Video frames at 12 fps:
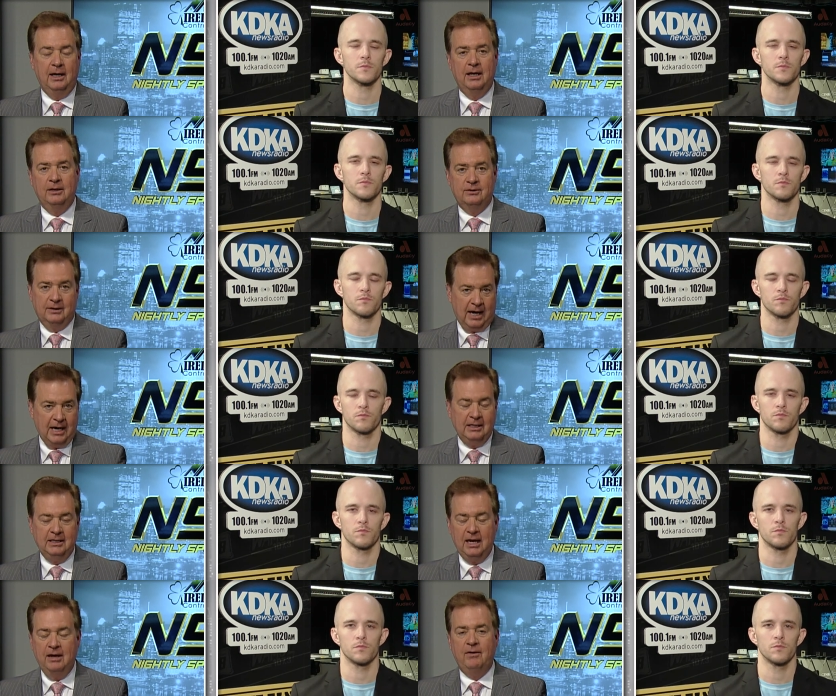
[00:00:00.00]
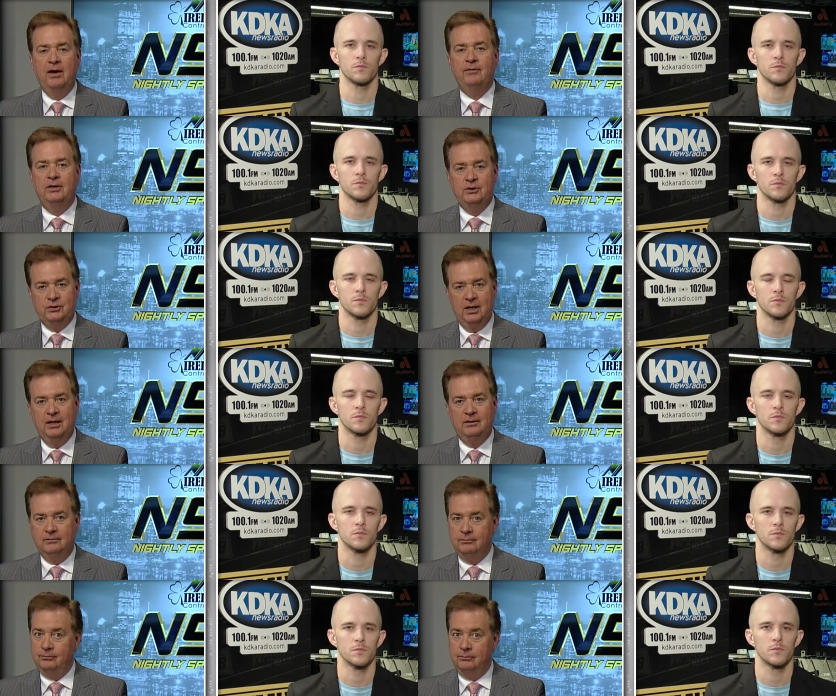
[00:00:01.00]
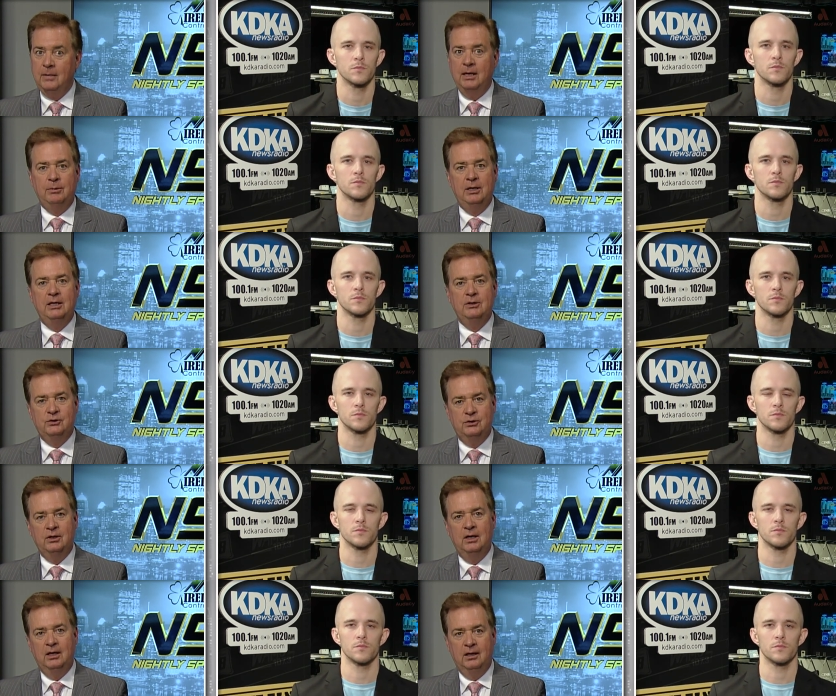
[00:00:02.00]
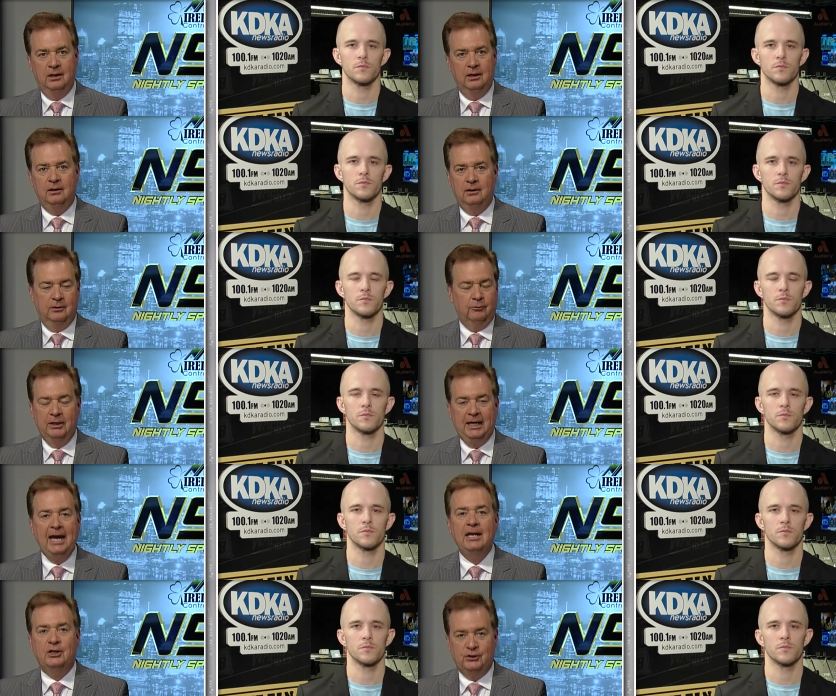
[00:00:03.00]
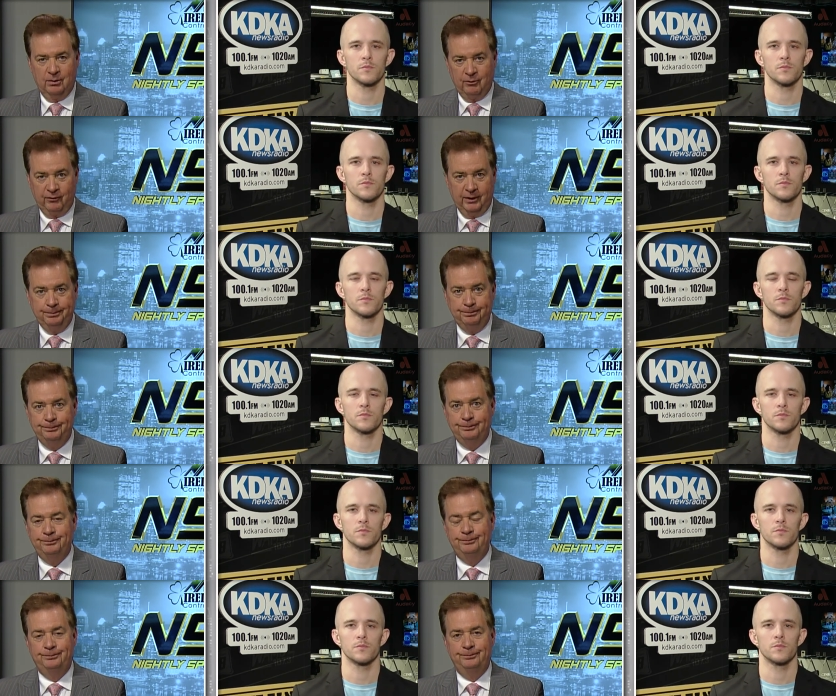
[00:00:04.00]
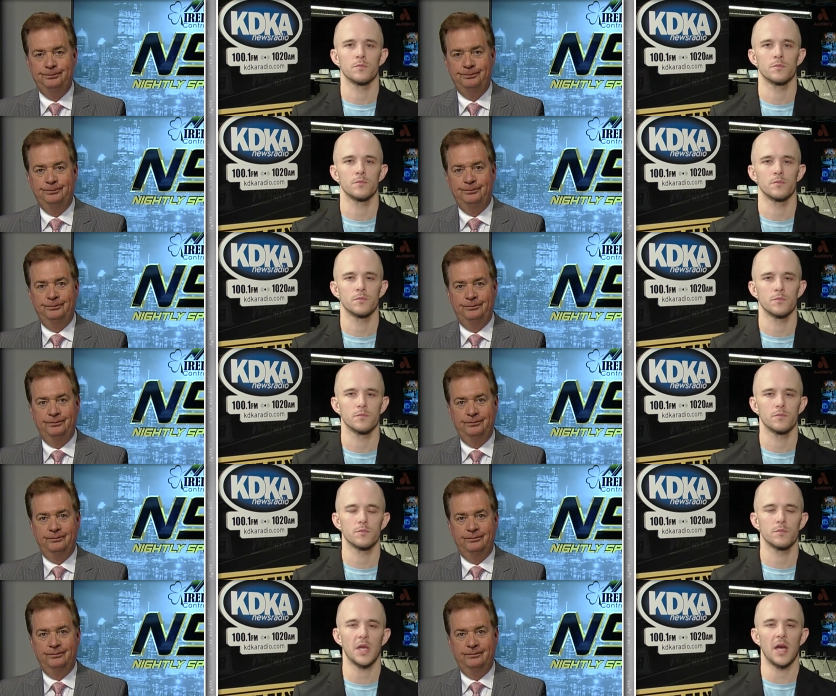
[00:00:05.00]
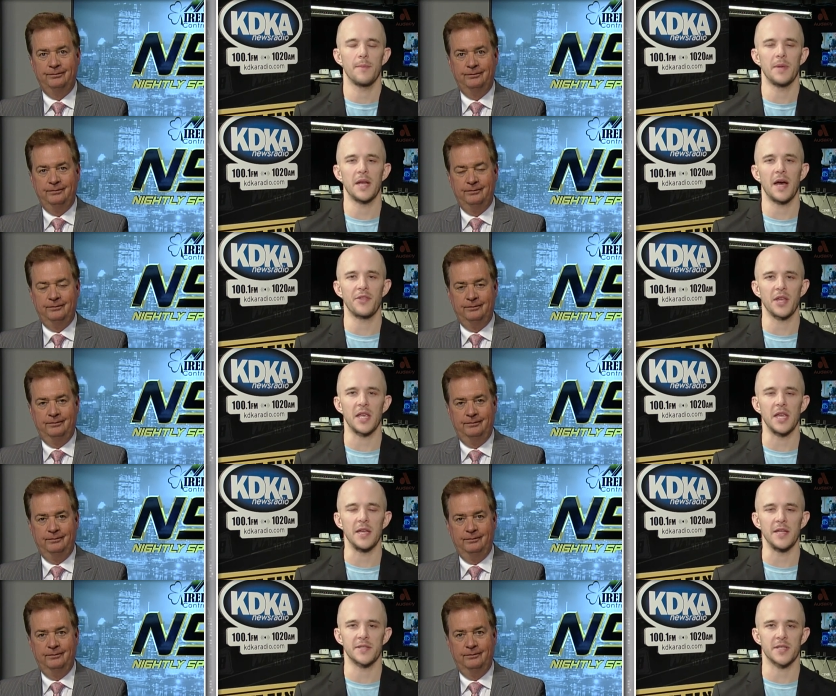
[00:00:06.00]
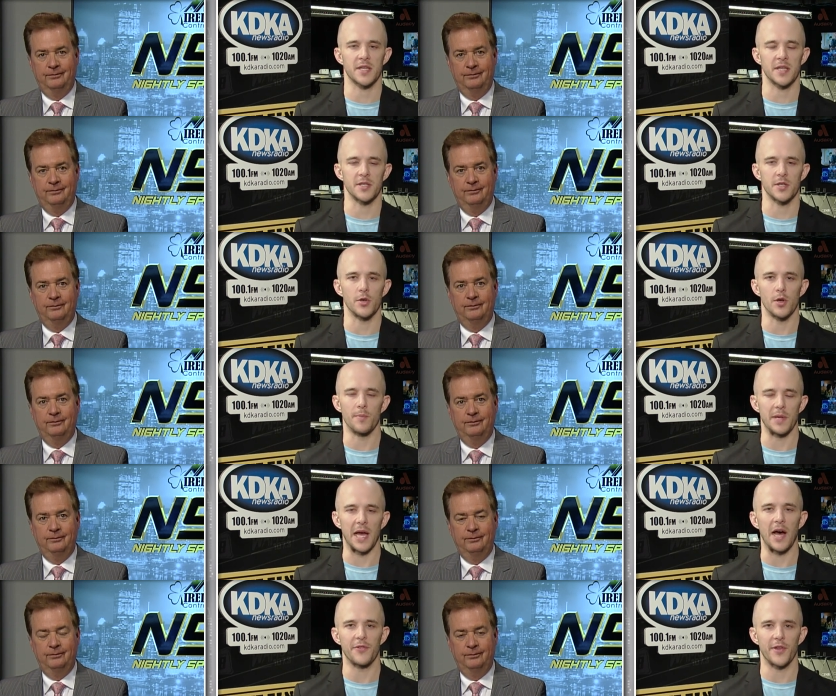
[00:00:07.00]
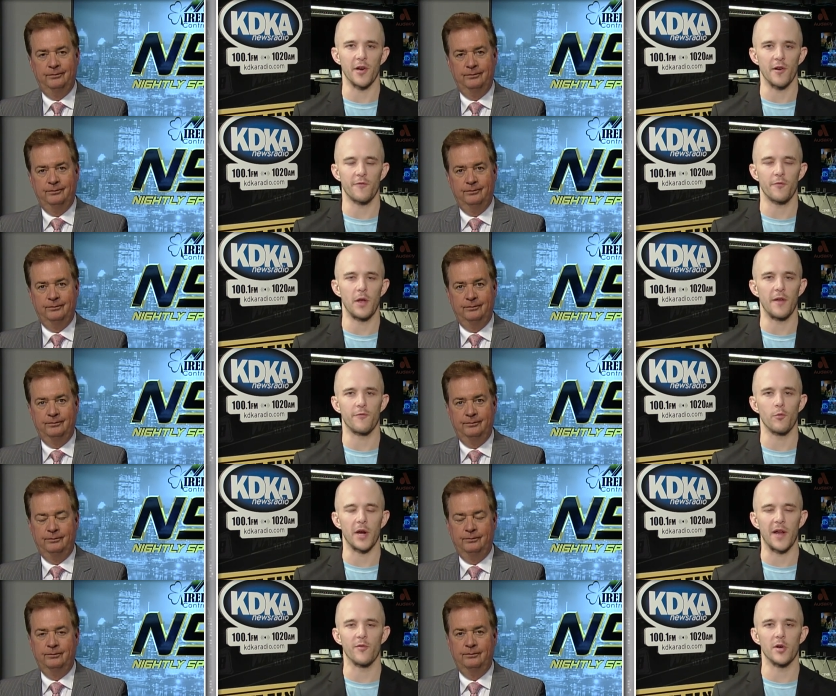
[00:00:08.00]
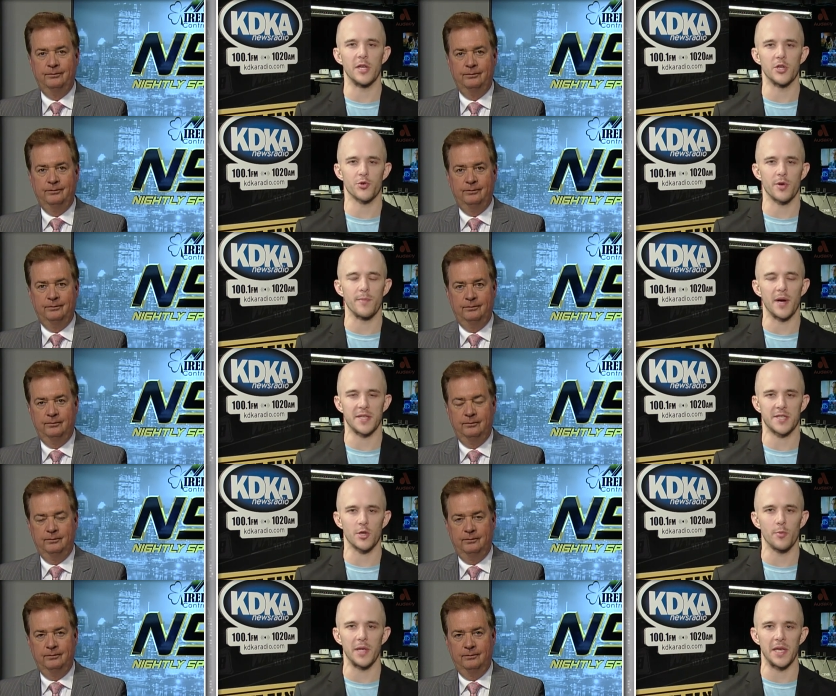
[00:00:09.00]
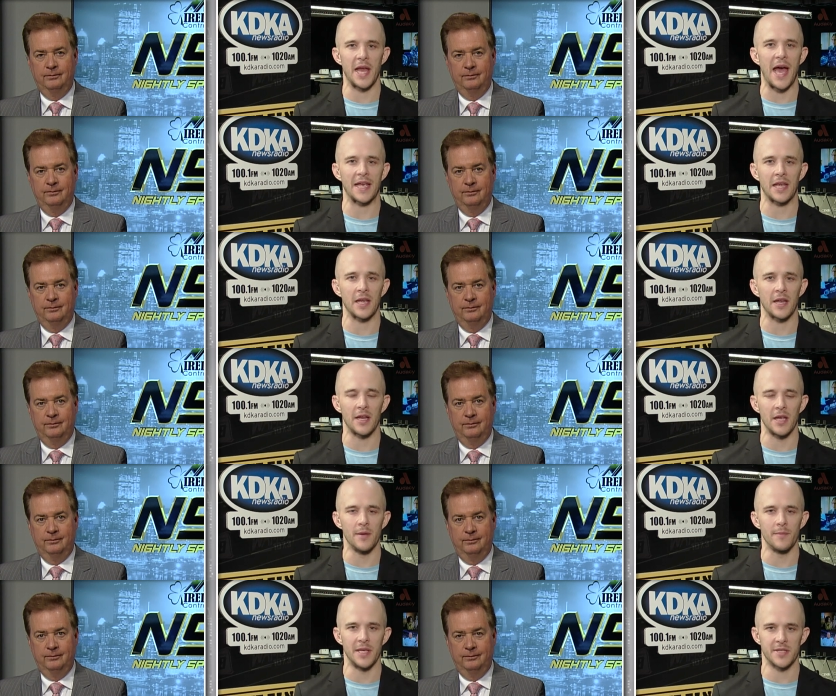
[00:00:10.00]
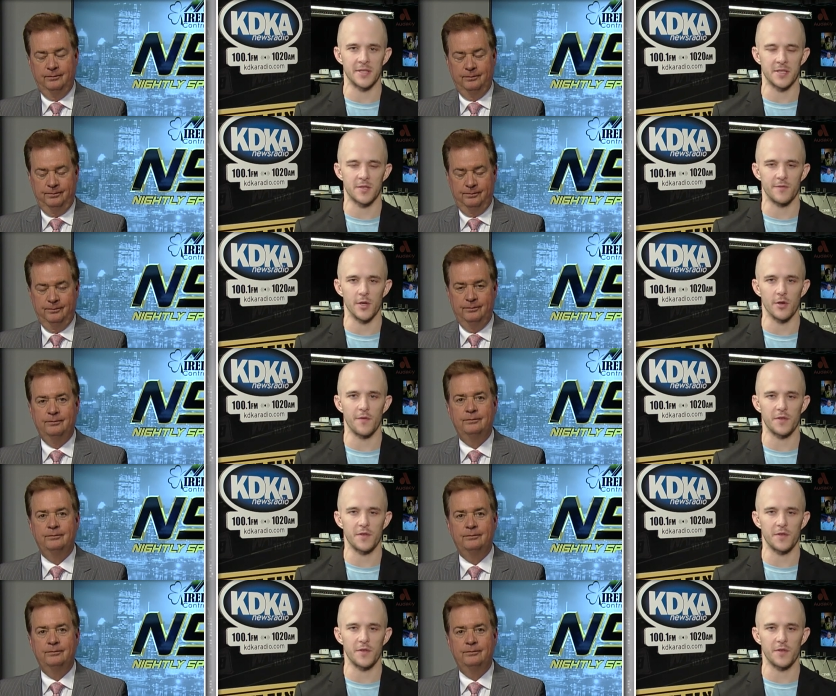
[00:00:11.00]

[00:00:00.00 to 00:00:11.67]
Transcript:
Speaker 1: And tonight he gave evidence that maybe he's regaining some of it.
Speaker 2: Yeah, I mean, I think he needs to continue to be out there. If, if whatever injury might still be nagging at him isn't severe enough to